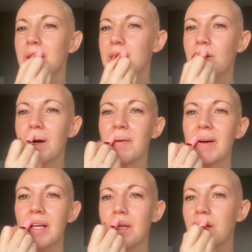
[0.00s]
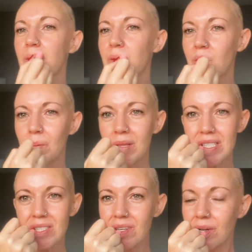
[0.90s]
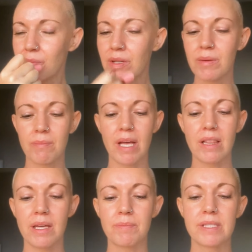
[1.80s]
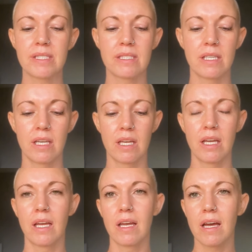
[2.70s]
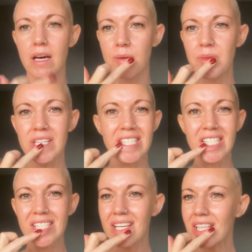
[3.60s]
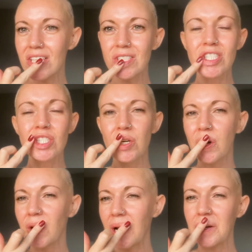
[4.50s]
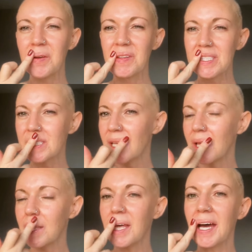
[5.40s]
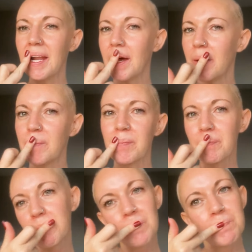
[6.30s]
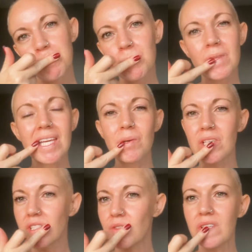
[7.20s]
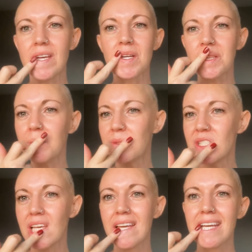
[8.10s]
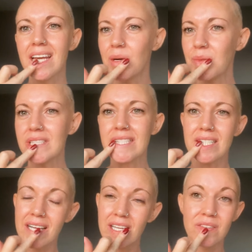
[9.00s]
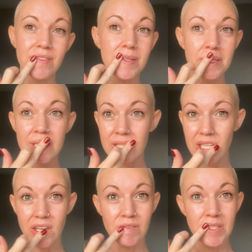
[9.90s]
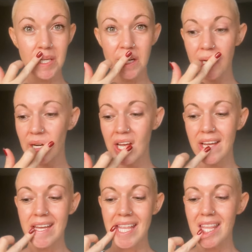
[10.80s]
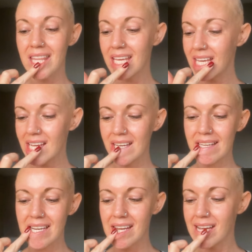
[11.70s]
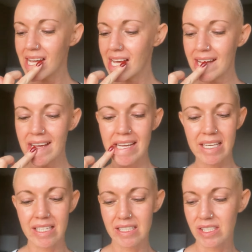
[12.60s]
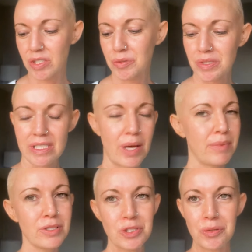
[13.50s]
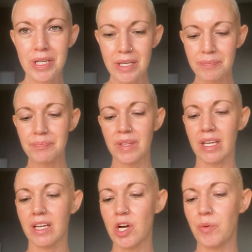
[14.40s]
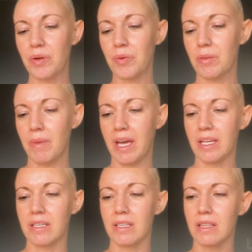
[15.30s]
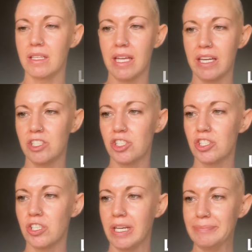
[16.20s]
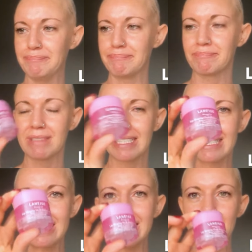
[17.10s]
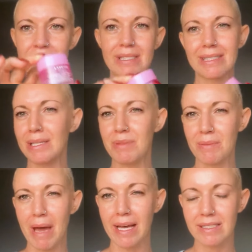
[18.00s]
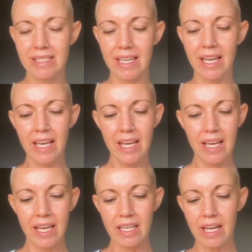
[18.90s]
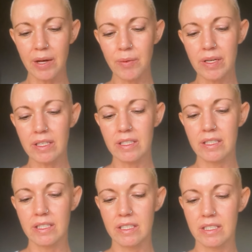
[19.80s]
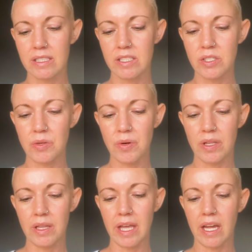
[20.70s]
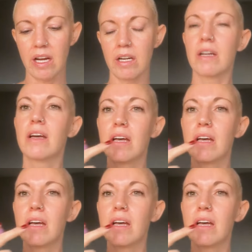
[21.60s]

So I will rub this around my lips. Um, it's just like little sugar granules that, um, will exfoliate your lips, and once they're kind of dissolved here, then I do double duty and I go in with my Laneige um, lip sleeping mask, and I will do a layer